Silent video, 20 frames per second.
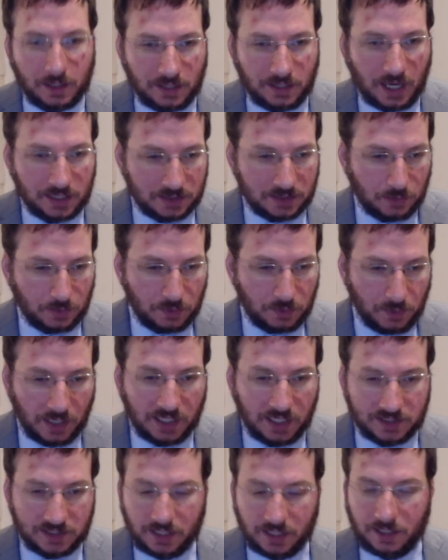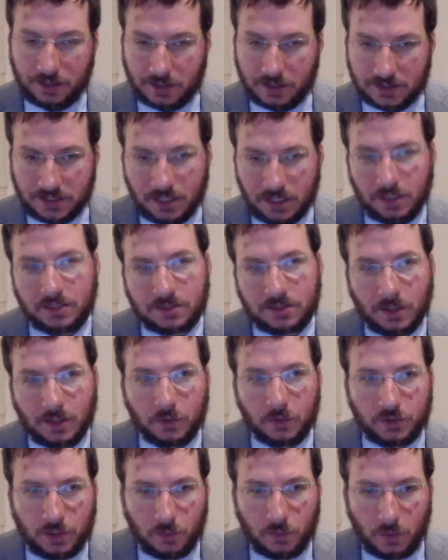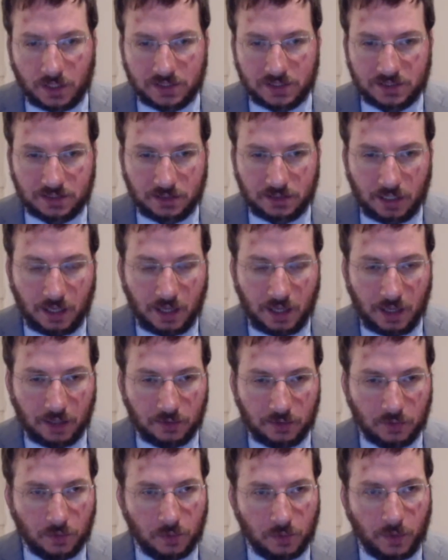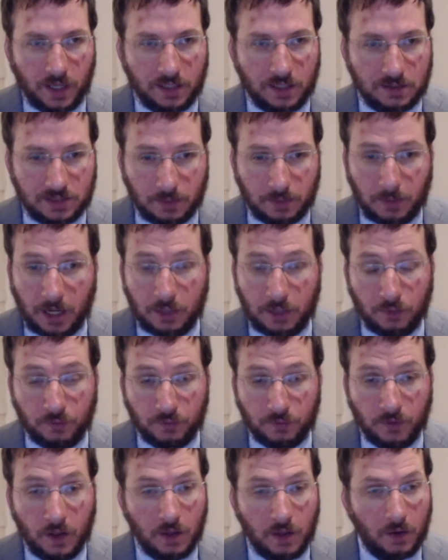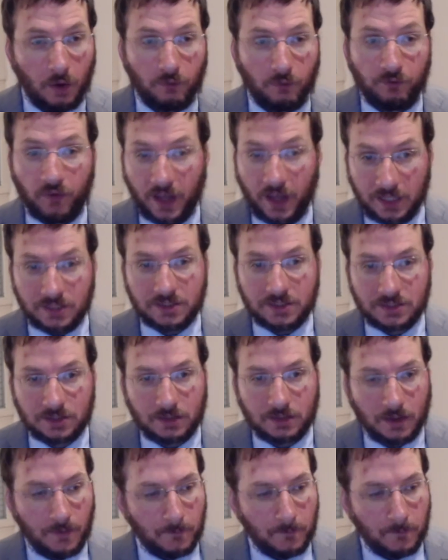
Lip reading: Gaza would really sink in the sea. His solution was to create some kind of offense